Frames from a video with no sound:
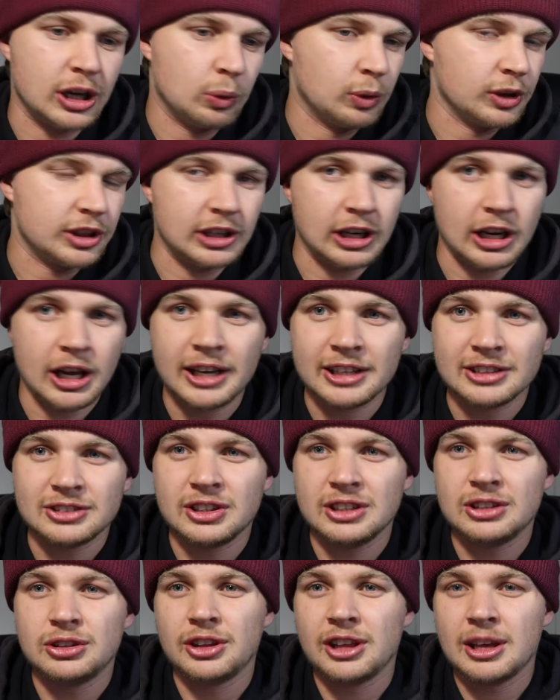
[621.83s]
Look at what the
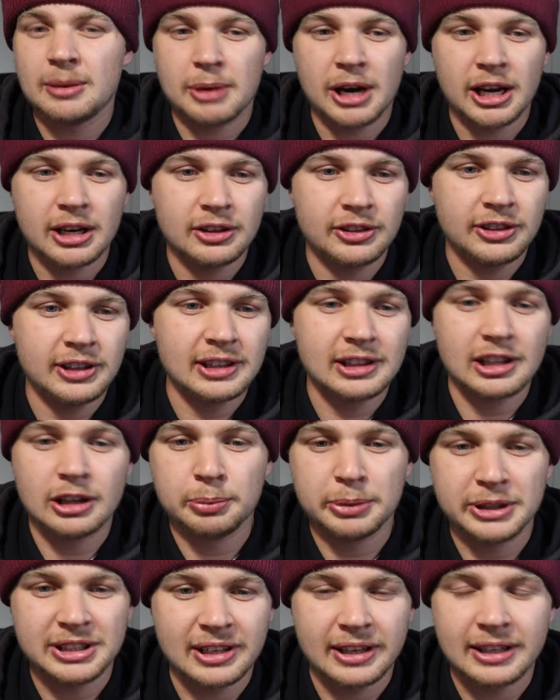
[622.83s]
Lions did to them. I don't
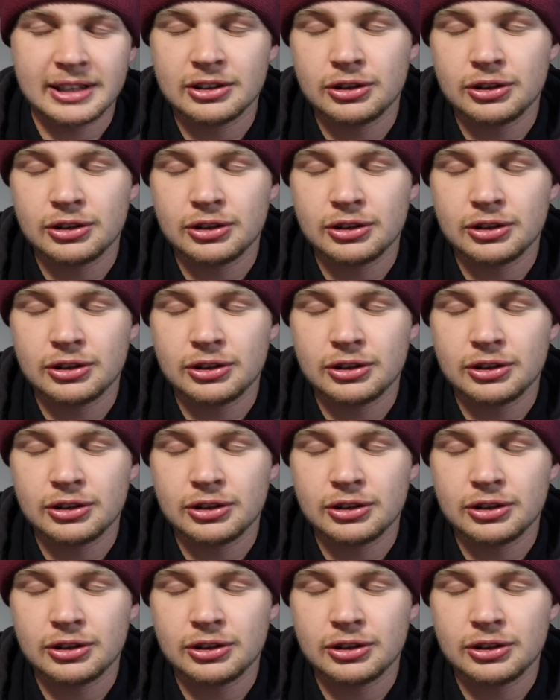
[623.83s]
think they'll be